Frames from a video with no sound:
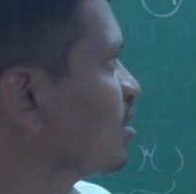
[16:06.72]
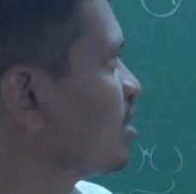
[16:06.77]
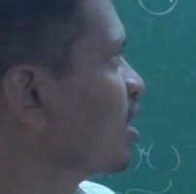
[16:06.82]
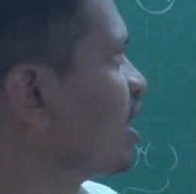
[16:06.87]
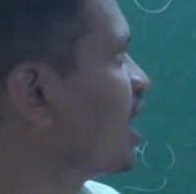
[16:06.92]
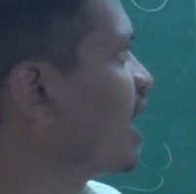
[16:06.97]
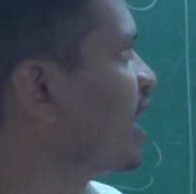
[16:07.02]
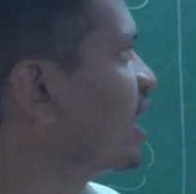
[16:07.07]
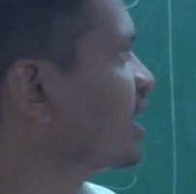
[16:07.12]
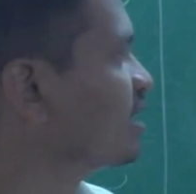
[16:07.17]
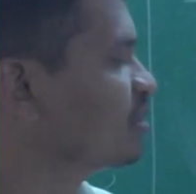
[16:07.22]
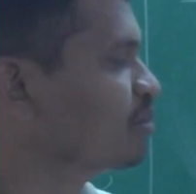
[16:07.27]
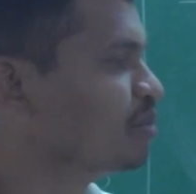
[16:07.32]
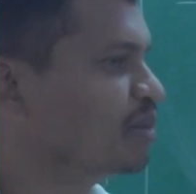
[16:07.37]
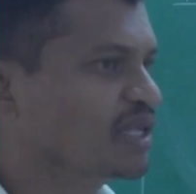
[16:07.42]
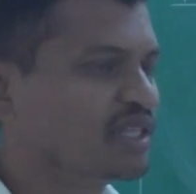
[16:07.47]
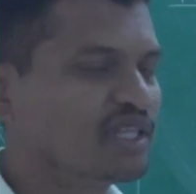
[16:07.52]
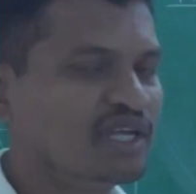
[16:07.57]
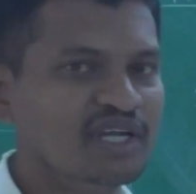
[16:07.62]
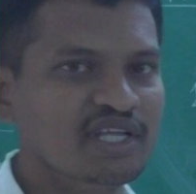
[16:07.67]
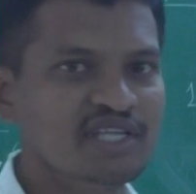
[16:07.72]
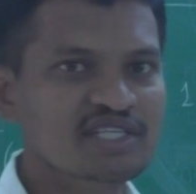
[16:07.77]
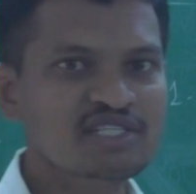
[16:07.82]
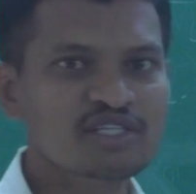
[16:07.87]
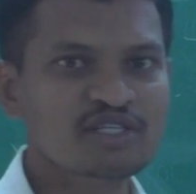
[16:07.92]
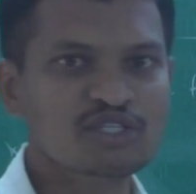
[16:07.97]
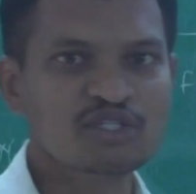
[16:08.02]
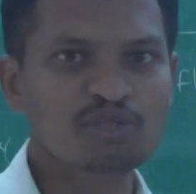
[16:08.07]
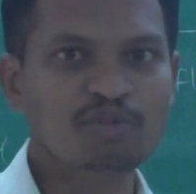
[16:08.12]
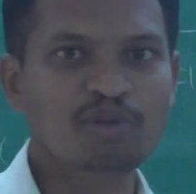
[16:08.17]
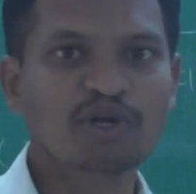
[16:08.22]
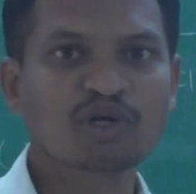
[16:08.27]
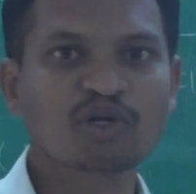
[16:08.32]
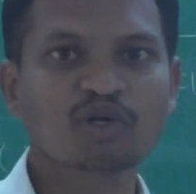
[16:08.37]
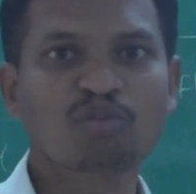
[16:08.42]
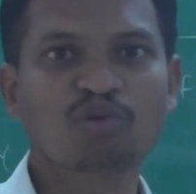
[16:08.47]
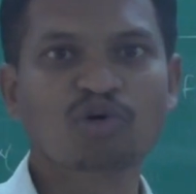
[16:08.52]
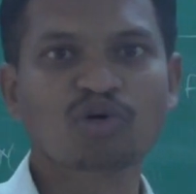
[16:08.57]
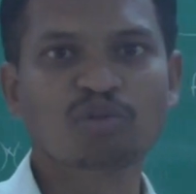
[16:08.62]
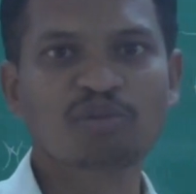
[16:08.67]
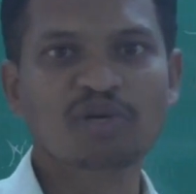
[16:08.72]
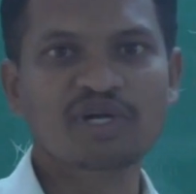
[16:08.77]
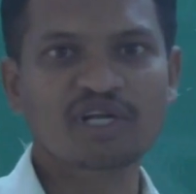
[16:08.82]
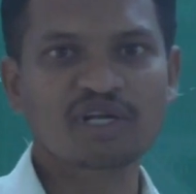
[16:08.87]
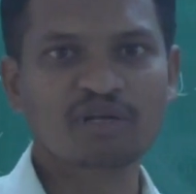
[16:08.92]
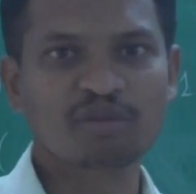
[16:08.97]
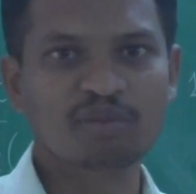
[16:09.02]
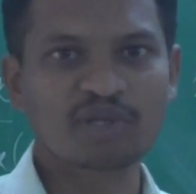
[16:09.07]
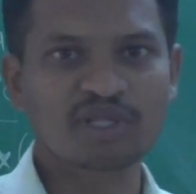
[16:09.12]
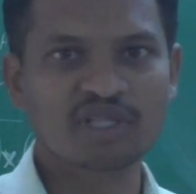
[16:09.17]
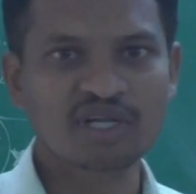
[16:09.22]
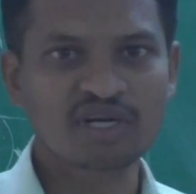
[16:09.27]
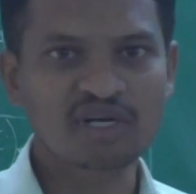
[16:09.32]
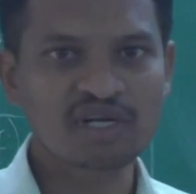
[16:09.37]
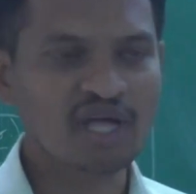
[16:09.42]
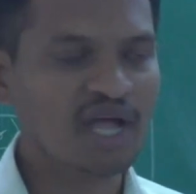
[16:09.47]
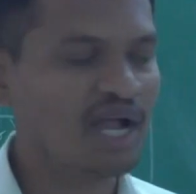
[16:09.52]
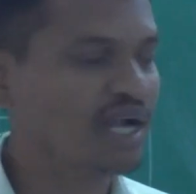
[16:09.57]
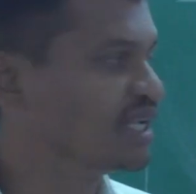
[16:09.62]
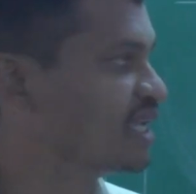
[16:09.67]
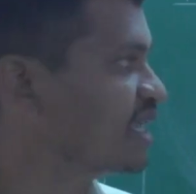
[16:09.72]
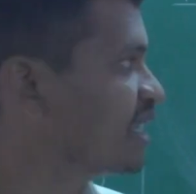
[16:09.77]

and the method is spectrophotometric method, and the